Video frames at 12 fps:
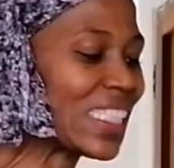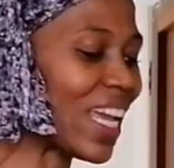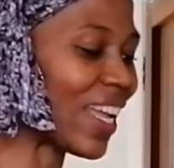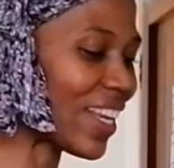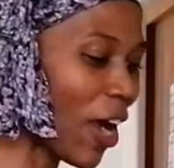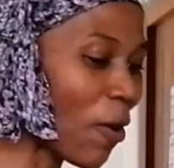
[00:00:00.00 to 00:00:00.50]

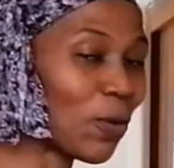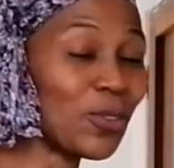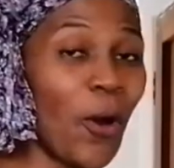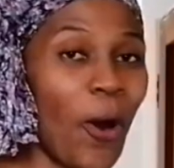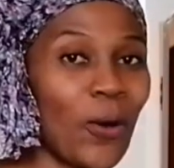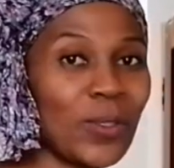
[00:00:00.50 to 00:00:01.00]
then I would
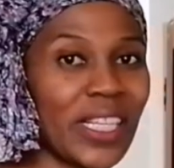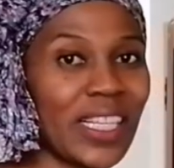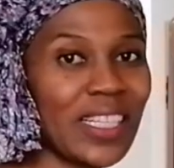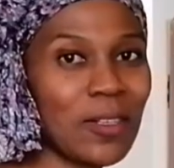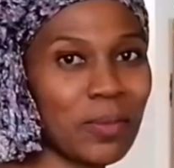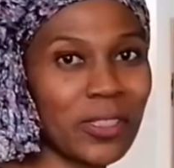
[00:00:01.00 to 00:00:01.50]
hold a
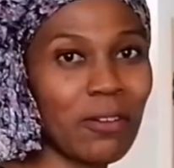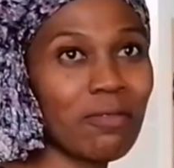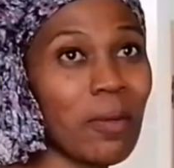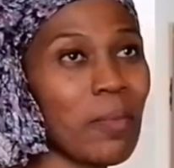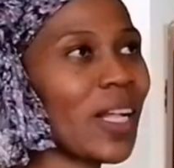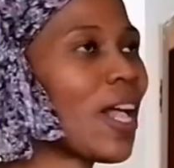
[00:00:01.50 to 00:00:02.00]
little bit
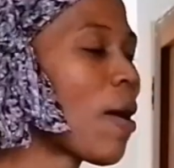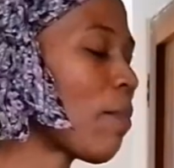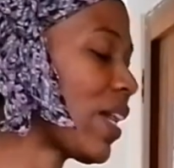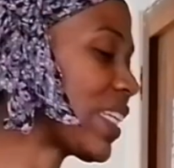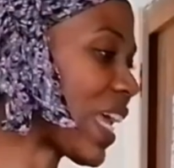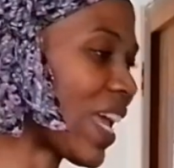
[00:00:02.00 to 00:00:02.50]
of the milk.
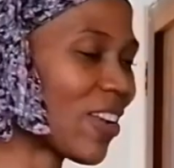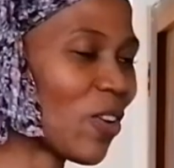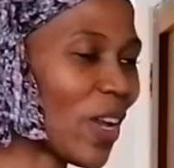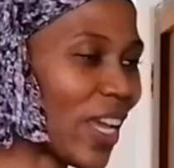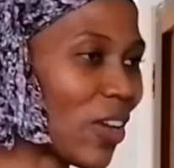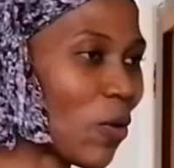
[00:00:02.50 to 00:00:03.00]
But
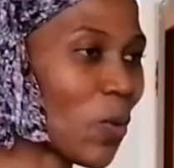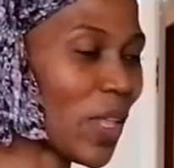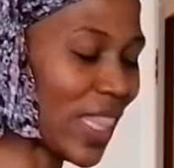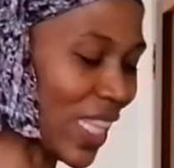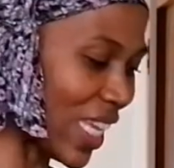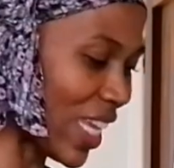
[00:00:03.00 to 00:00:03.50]
anyway,
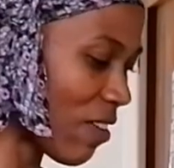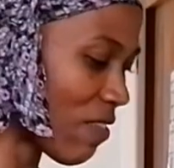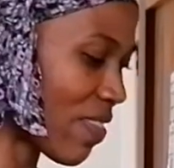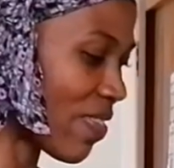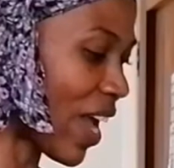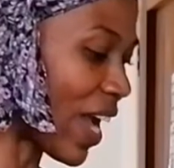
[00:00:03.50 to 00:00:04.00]
with
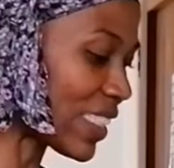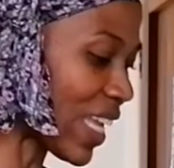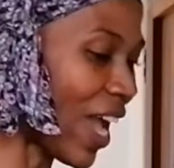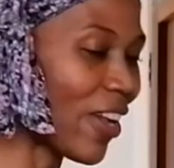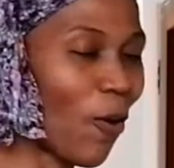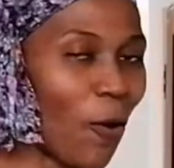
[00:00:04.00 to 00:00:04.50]
even that,
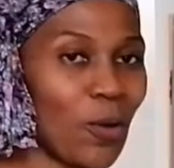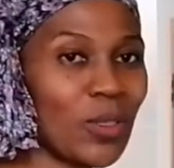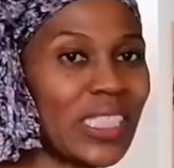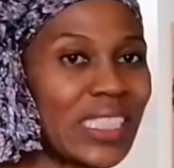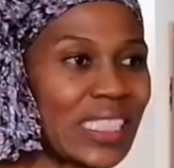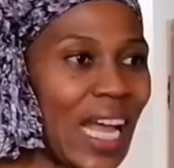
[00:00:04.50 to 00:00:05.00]
I
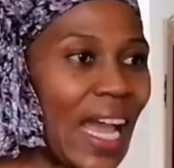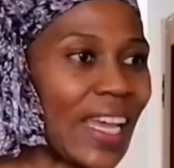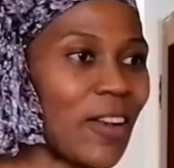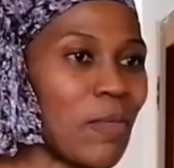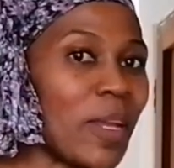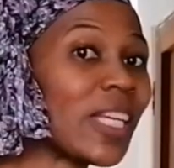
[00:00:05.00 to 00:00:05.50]
always try
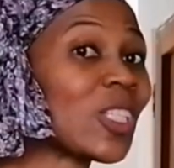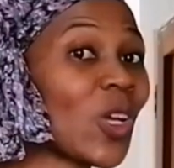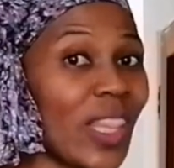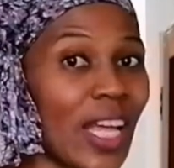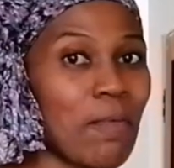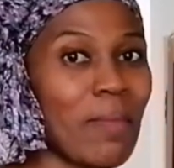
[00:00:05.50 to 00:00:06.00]
and make
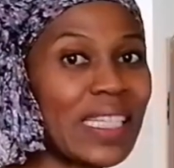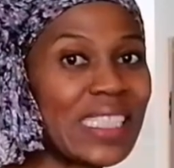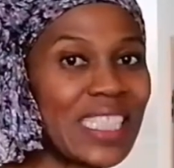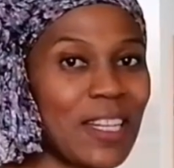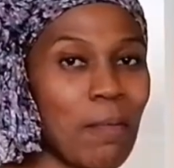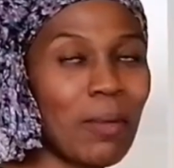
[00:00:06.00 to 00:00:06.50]
sure that my
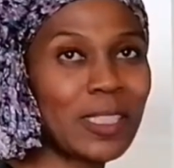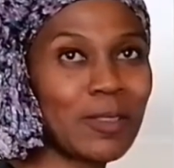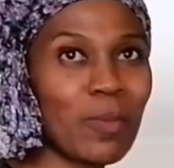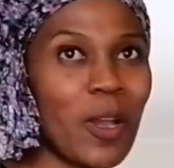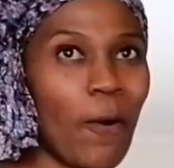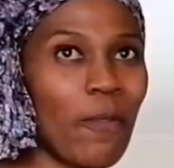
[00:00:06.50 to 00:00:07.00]
tea
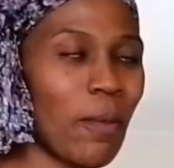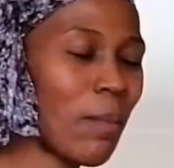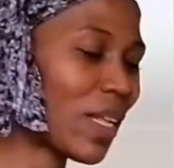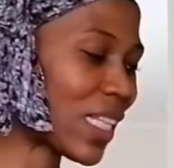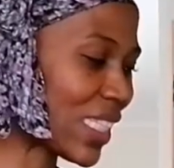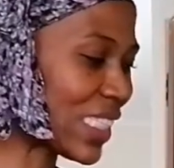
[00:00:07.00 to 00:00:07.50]
must be on the
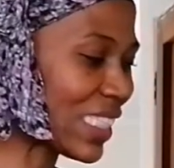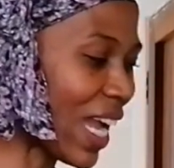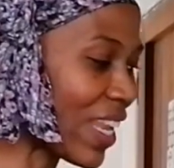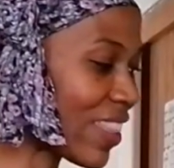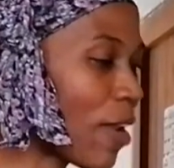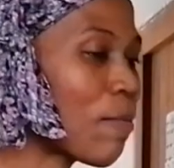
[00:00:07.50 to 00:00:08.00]
milky
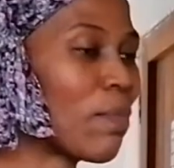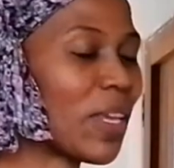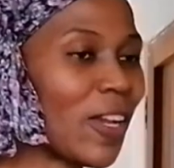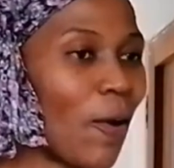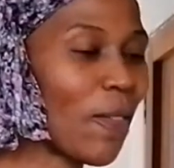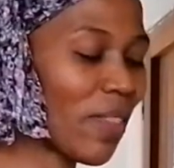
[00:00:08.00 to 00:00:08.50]
side than
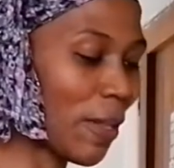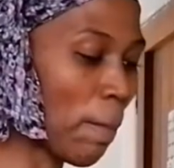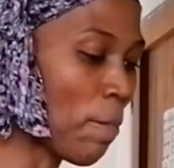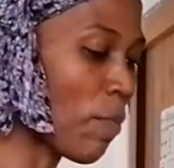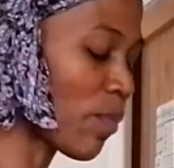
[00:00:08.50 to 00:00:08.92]
being on the